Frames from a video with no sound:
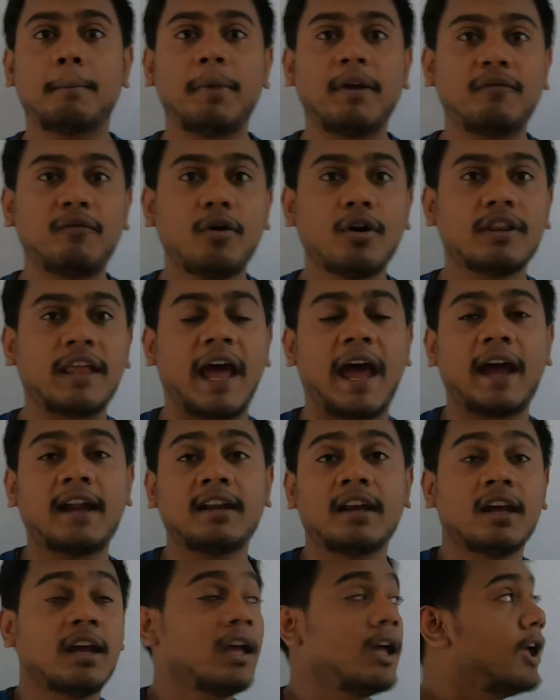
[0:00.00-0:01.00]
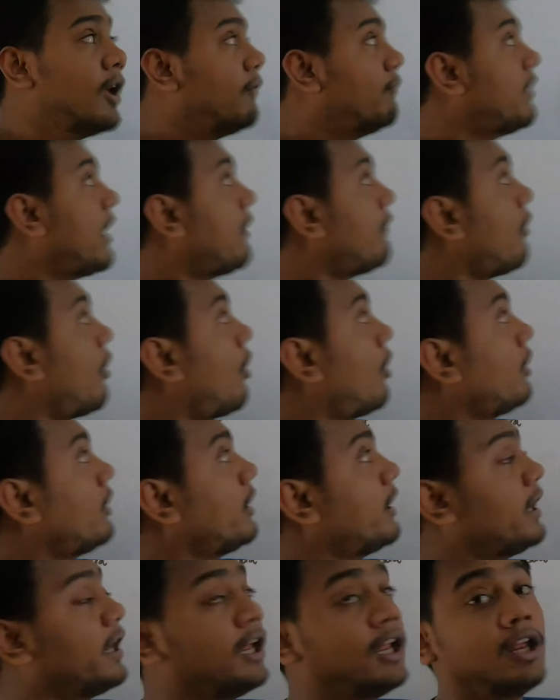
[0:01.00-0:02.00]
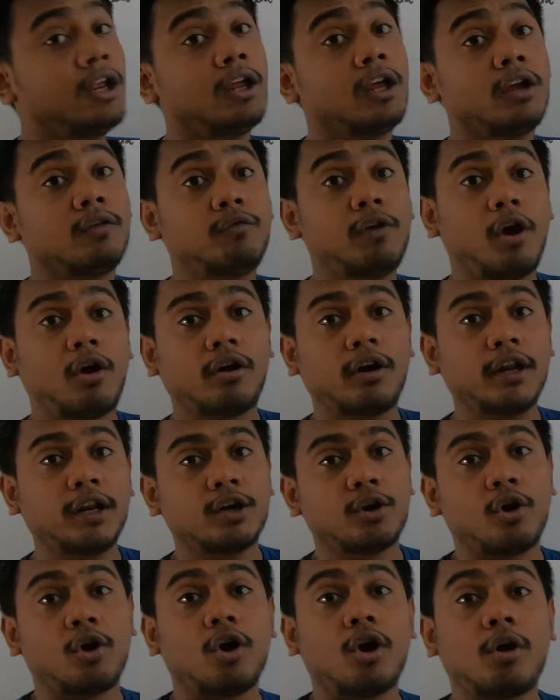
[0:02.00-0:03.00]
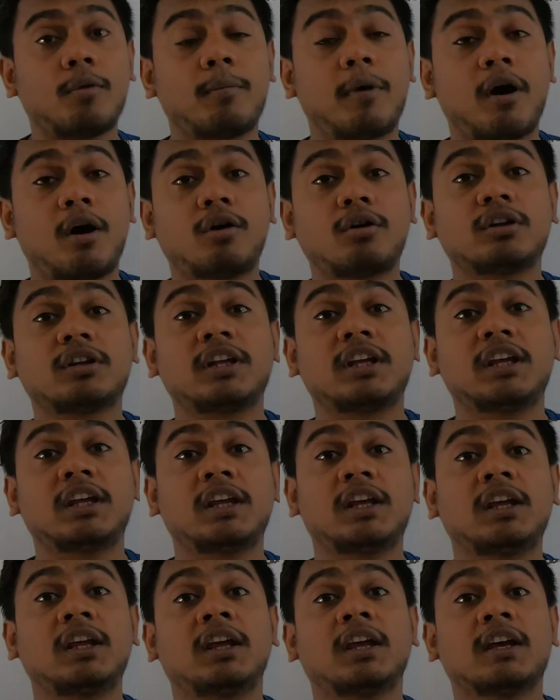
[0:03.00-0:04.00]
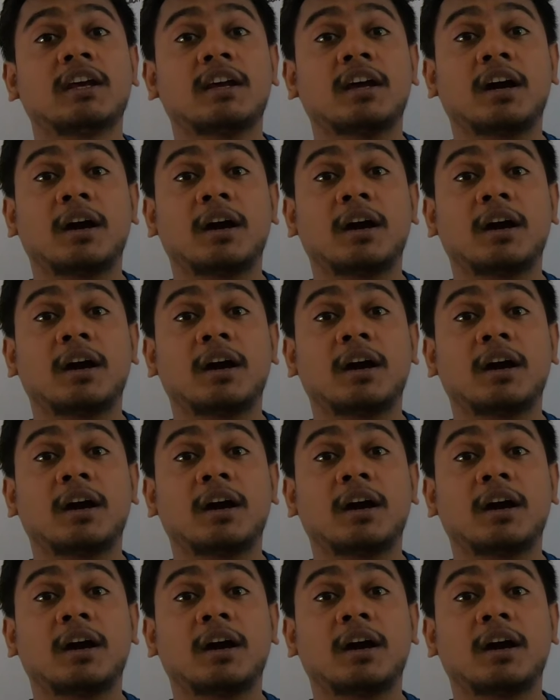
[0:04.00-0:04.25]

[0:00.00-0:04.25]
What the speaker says: Before that, we already know about the